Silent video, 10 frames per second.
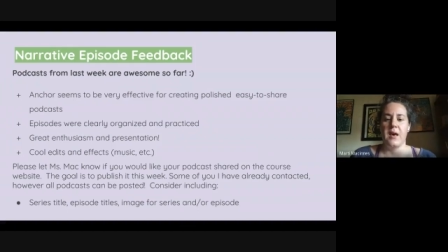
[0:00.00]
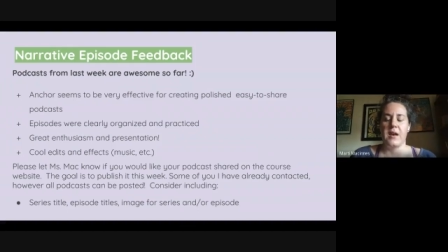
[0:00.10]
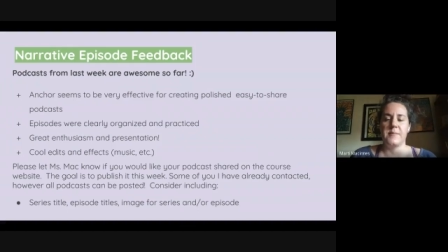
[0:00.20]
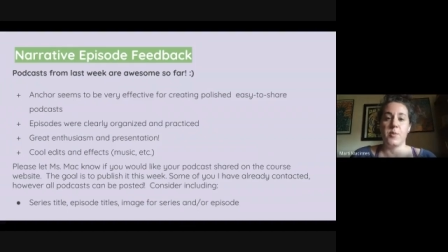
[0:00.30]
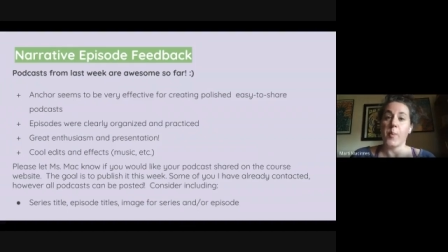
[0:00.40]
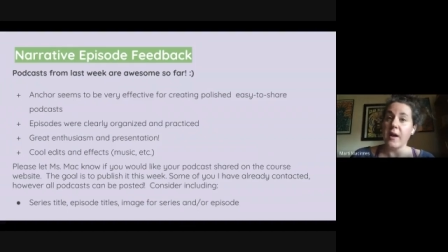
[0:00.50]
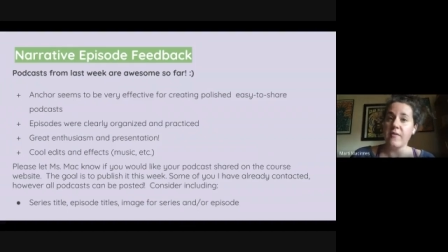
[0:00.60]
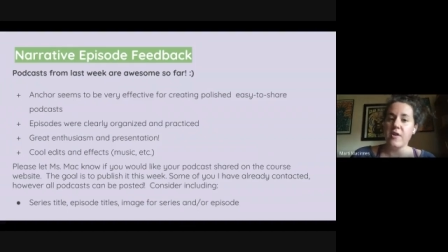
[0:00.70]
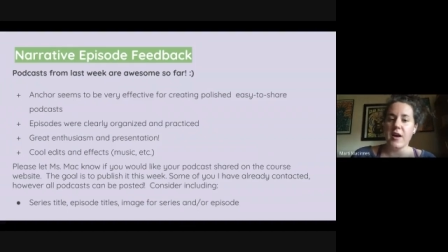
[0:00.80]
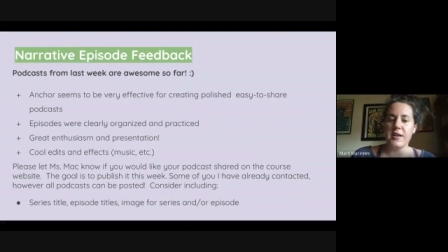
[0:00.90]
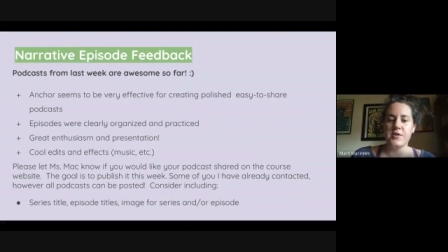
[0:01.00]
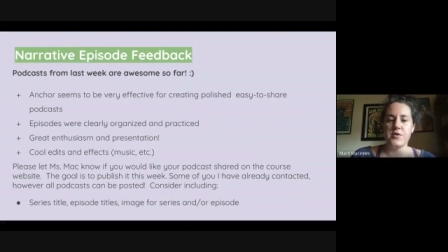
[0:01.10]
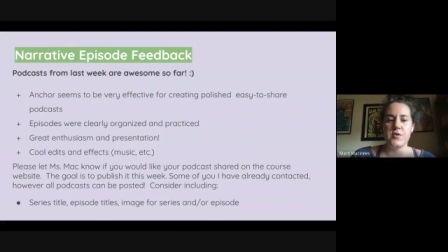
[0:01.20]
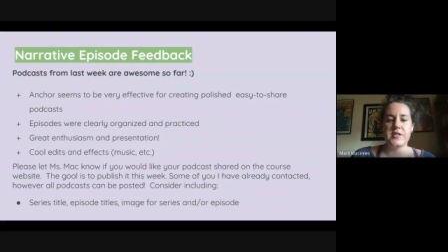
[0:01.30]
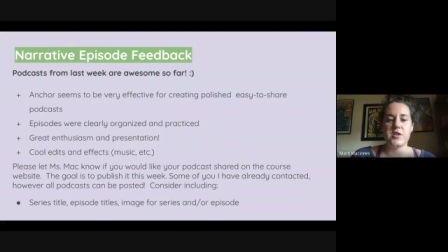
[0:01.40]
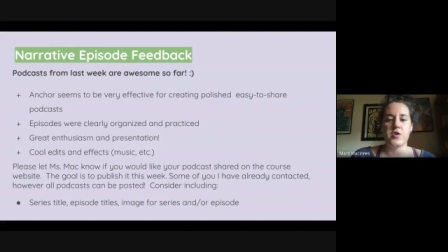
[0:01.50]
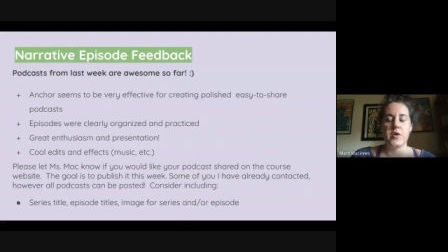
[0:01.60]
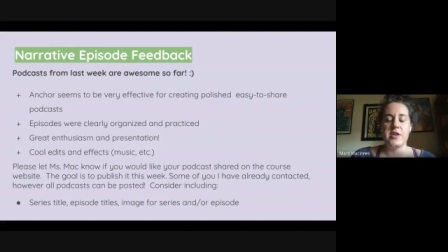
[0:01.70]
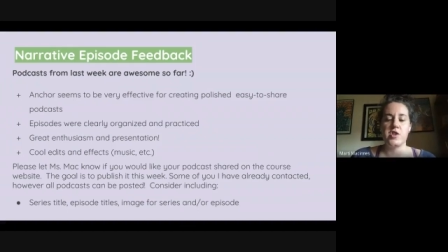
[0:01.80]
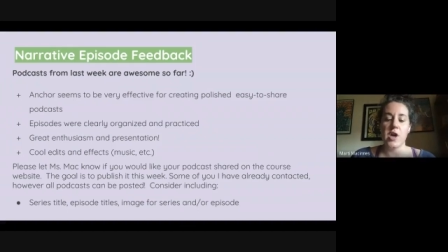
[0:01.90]
And I'm so proud of you guys. You're doing such a
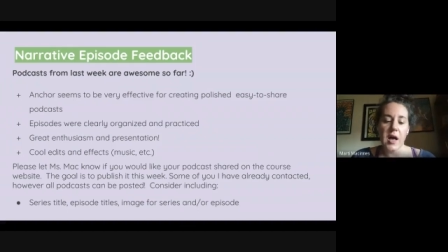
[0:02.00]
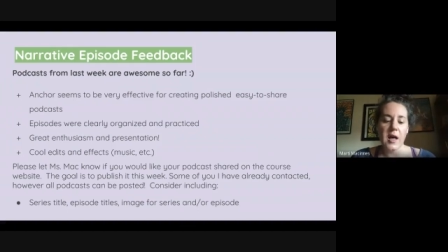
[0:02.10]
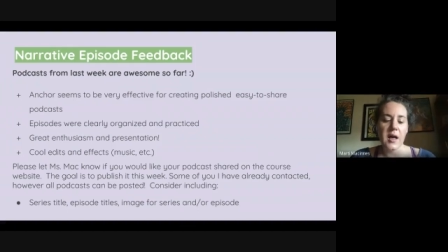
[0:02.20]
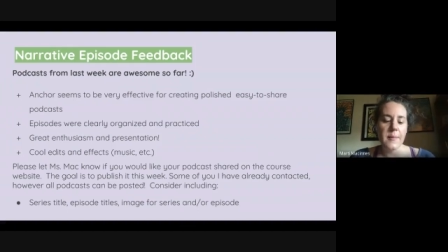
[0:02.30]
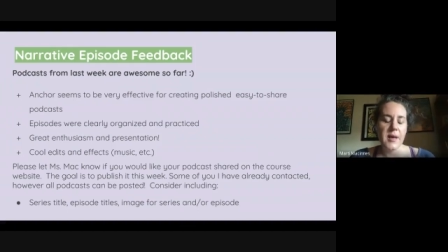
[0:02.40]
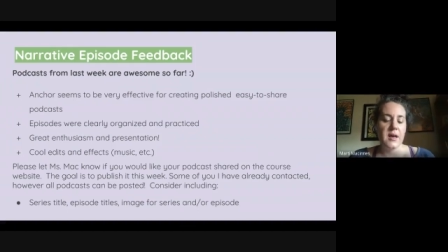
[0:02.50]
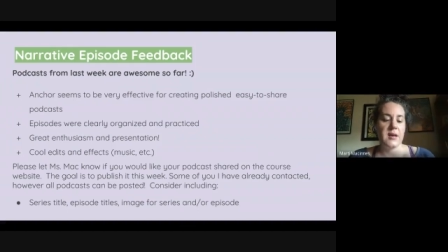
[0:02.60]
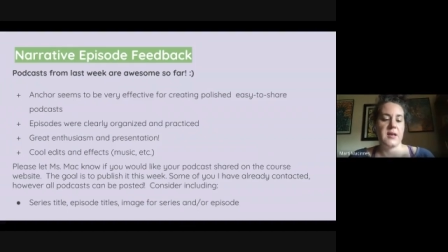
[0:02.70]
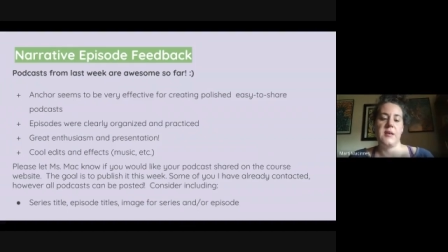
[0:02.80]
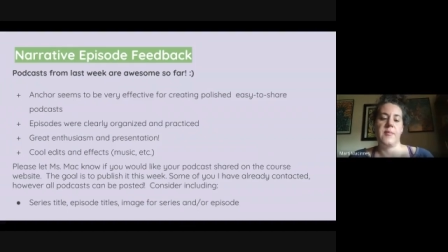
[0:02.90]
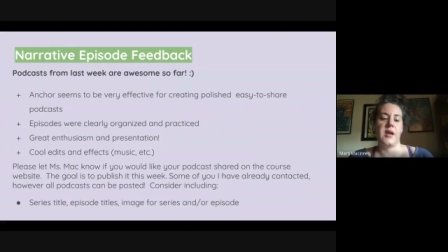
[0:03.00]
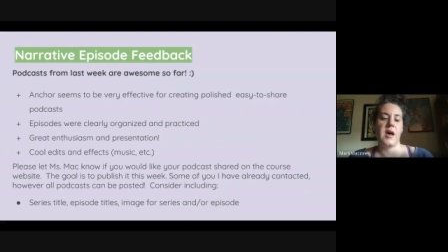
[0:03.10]
great job. Keep it